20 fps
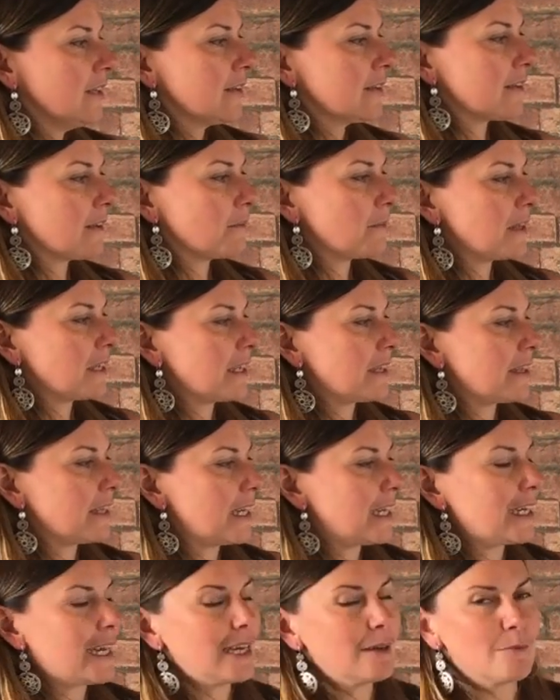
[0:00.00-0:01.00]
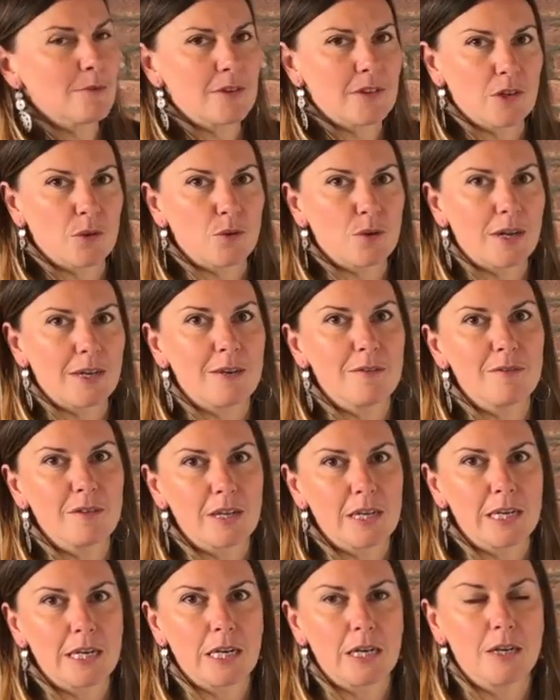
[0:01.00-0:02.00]
something that I'm still kind of
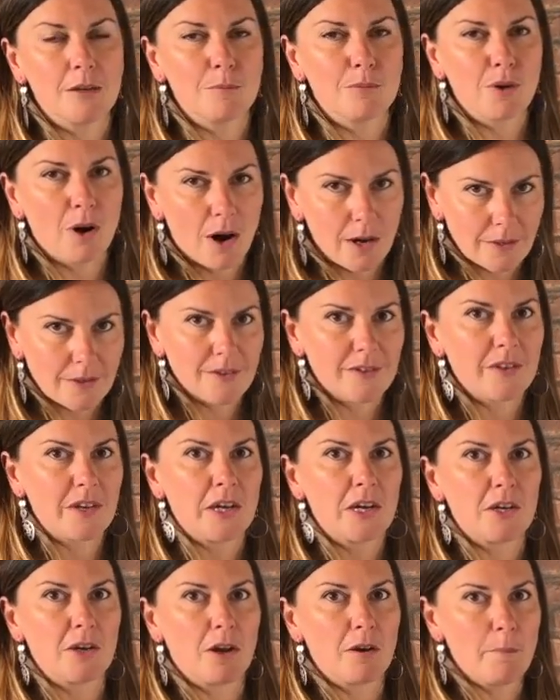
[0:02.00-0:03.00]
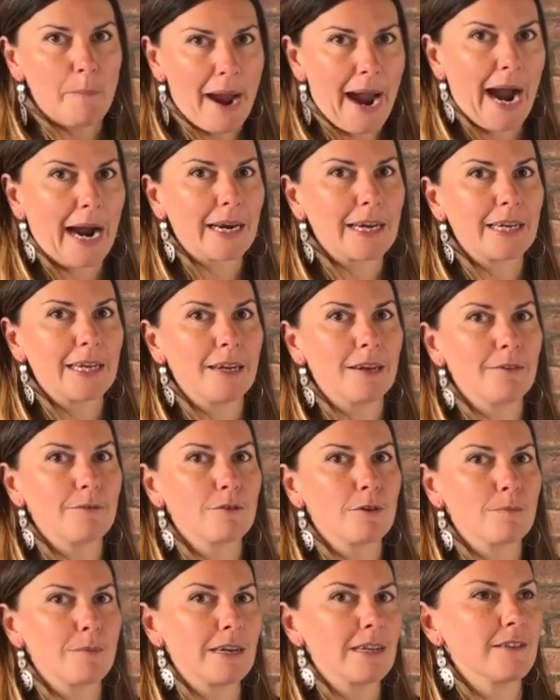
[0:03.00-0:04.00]
like processing and unpacking
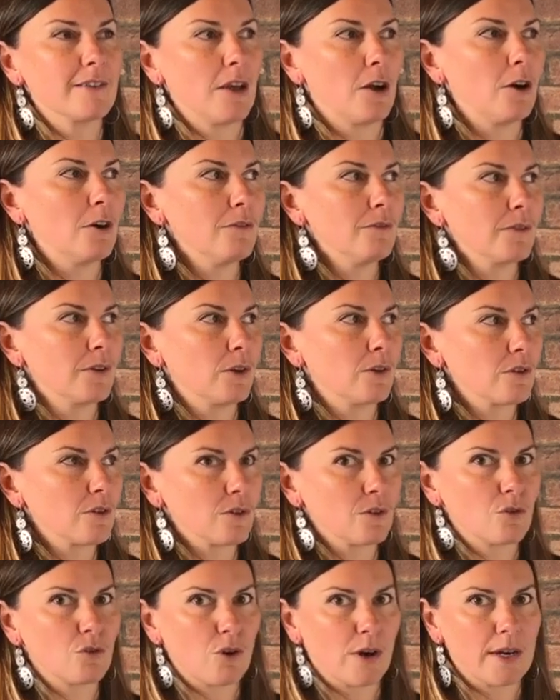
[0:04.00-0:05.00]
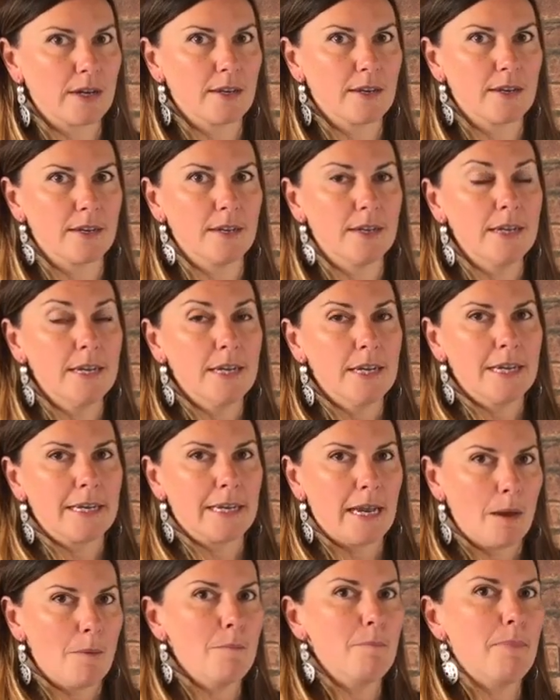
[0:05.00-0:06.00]
for myself, and also trying to
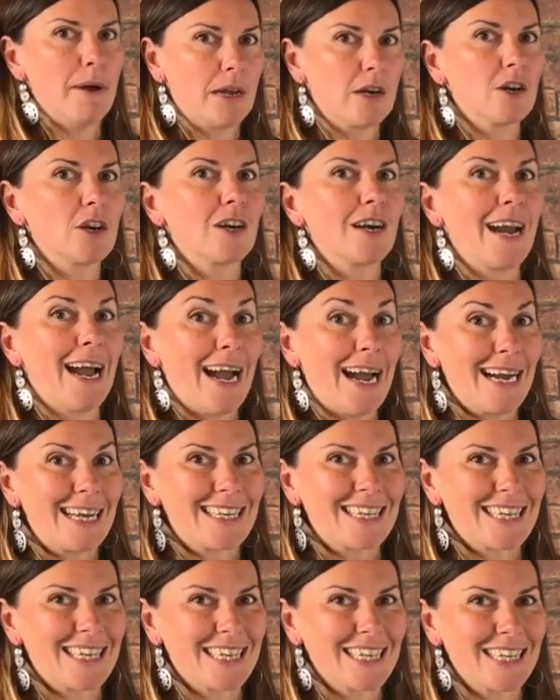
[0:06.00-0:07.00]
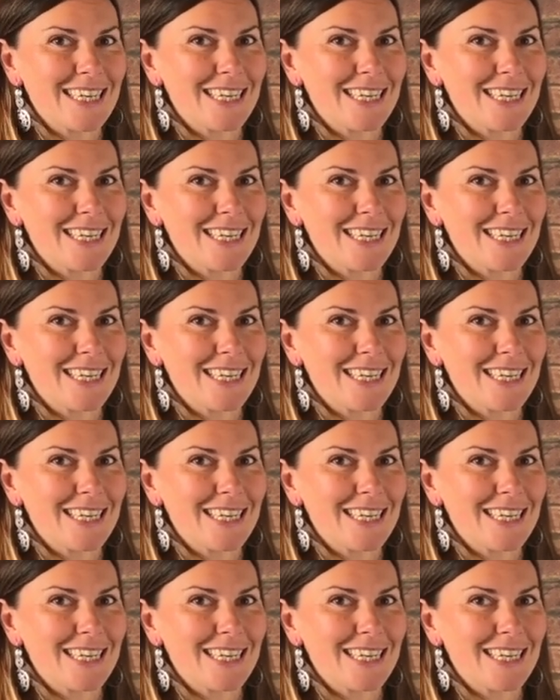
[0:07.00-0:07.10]
get better at